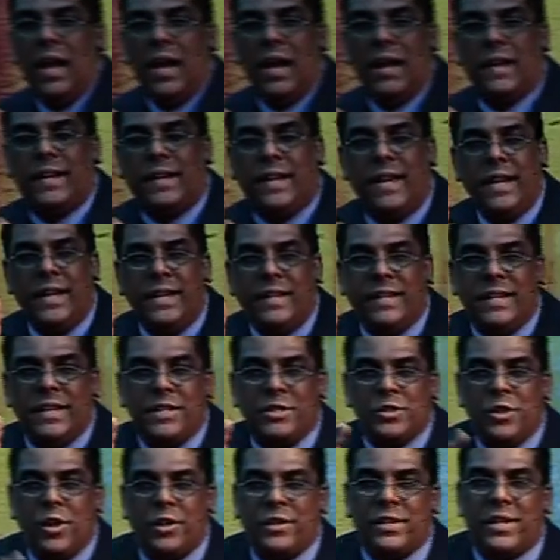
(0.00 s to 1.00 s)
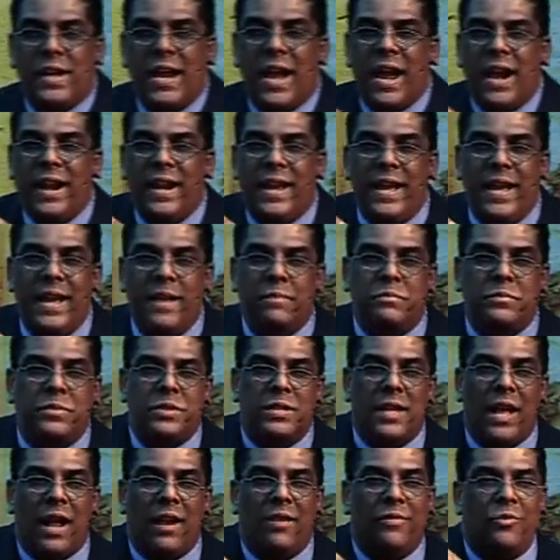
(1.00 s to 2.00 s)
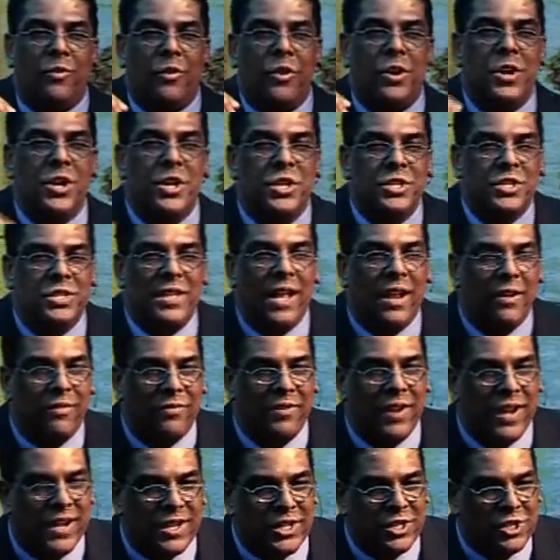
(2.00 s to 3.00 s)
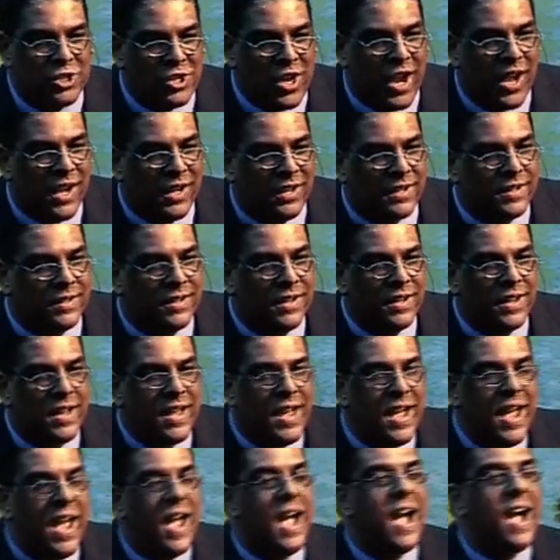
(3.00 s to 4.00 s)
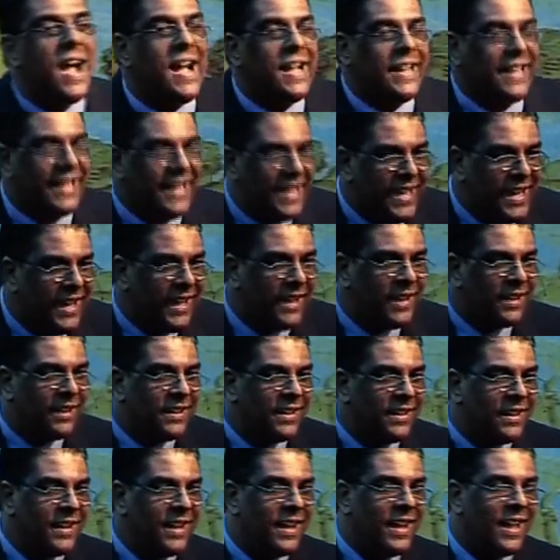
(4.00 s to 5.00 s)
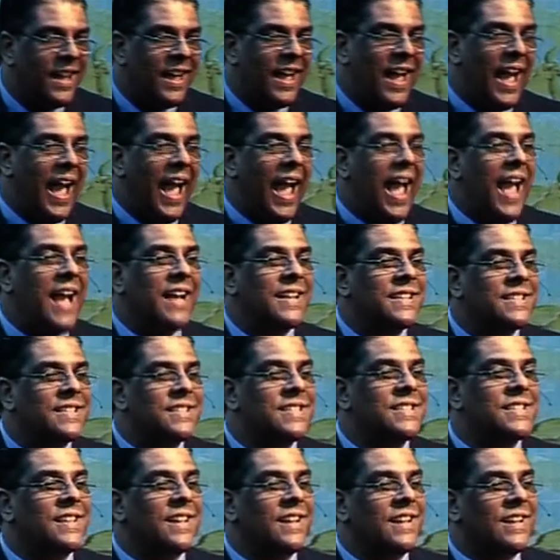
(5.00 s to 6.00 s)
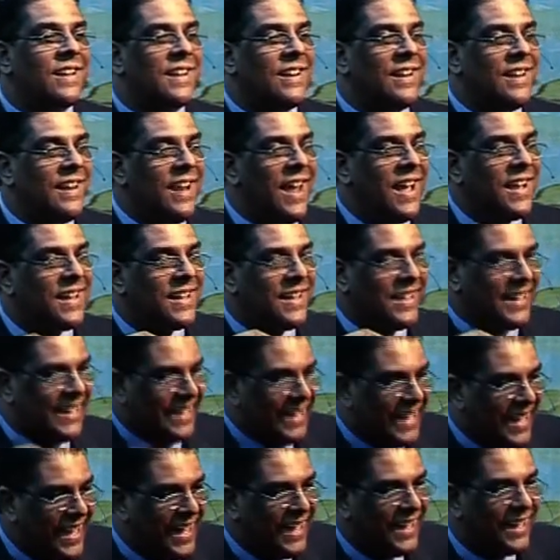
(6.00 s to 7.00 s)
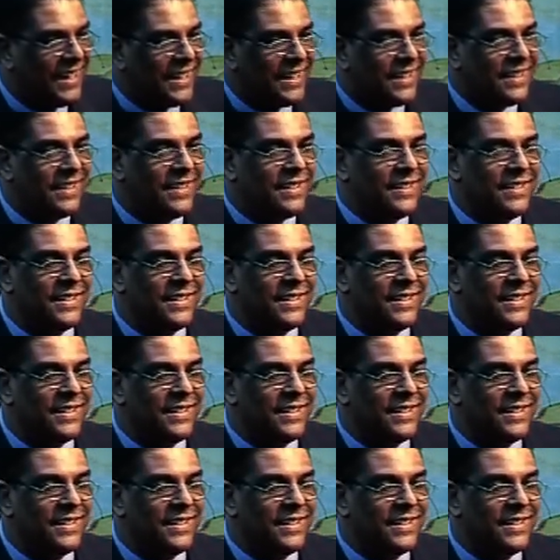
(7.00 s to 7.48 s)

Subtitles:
A king does not carry himself or herself like a child. A king acts like a king.